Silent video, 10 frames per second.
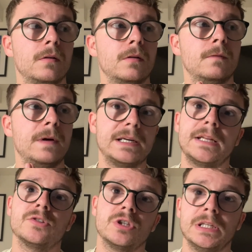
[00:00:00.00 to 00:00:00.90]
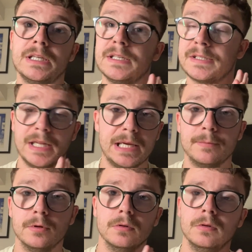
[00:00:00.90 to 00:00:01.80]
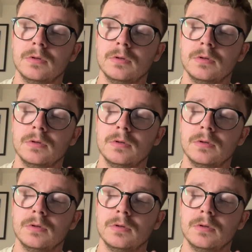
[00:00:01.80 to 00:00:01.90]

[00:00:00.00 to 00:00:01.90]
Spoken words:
financially stable,